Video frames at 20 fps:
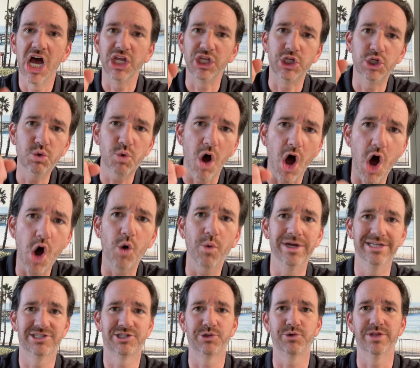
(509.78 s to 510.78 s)
You
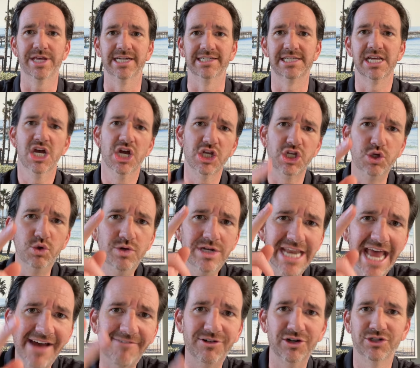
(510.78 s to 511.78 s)
always do this. You
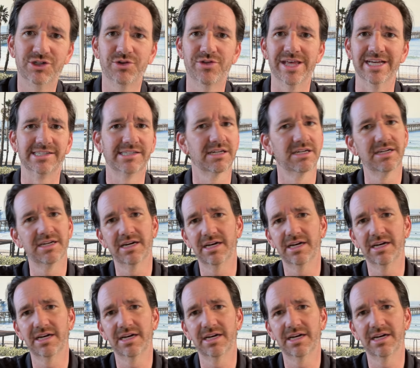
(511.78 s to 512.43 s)
never do this.